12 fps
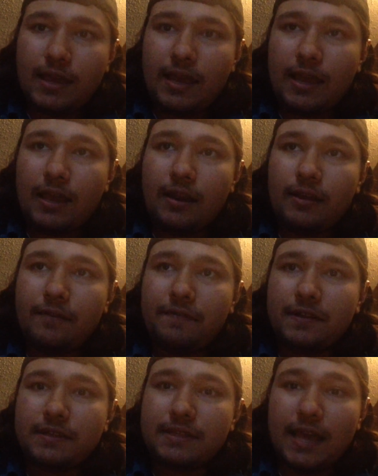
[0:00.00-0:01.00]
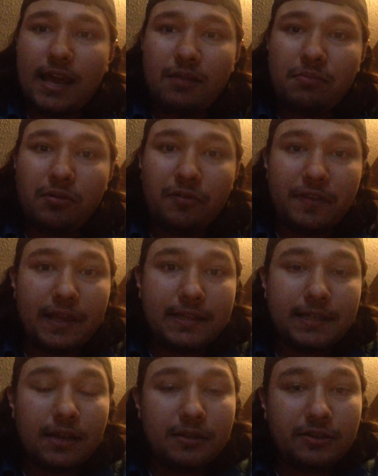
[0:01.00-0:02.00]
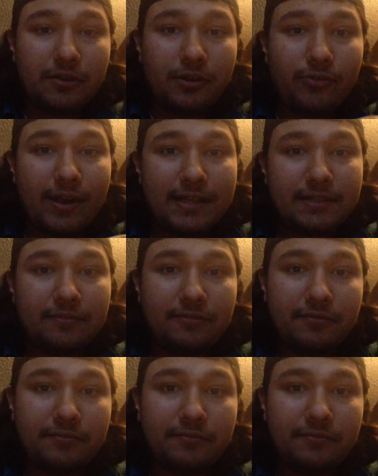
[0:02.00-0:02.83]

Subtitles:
And if it's edible, it's going to turn aggressive.